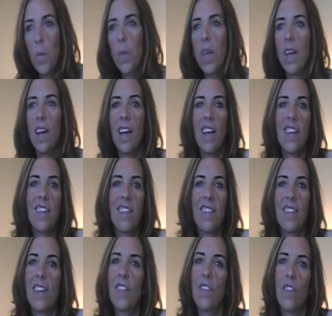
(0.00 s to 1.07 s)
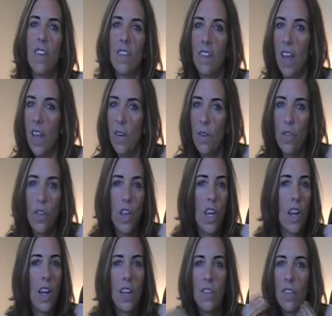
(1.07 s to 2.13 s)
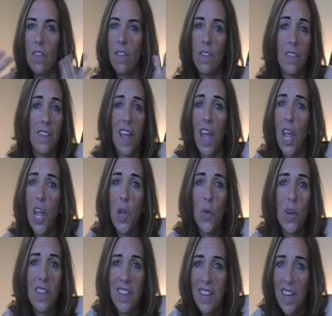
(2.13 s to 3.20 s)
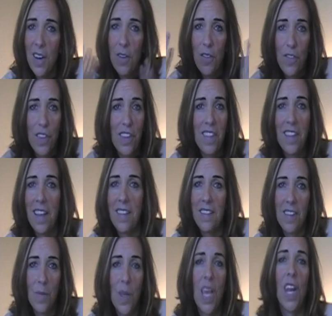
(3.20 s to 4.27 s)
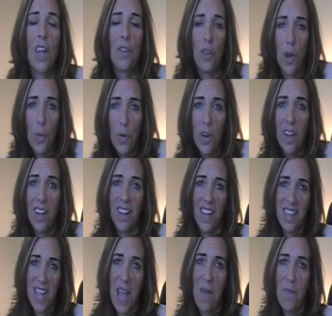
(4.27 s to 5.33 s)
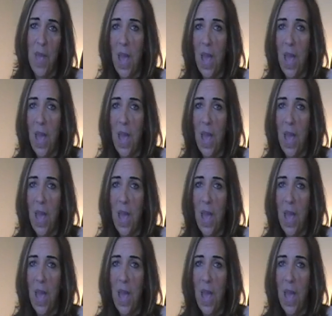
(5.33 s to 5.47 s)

because it's just energy and I just say what the energy says to me and interpret it in that